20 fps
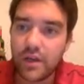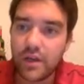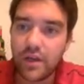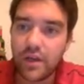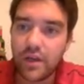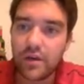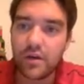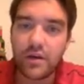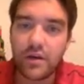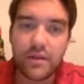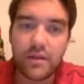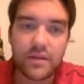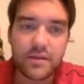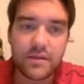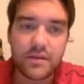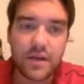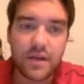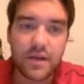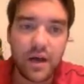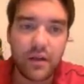here in this
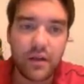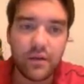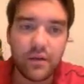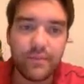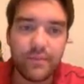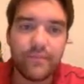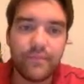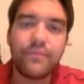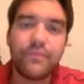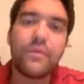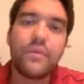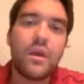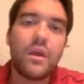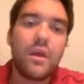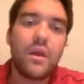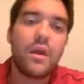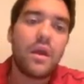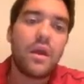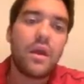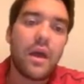column.
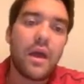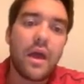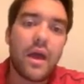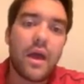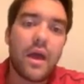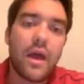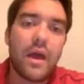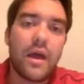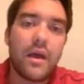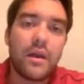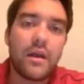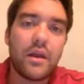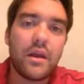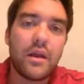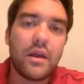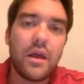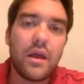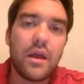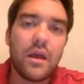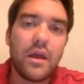And
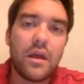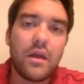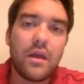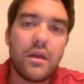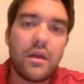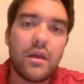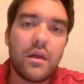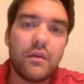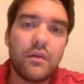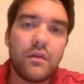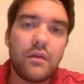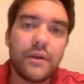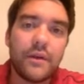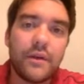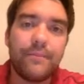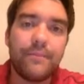yep.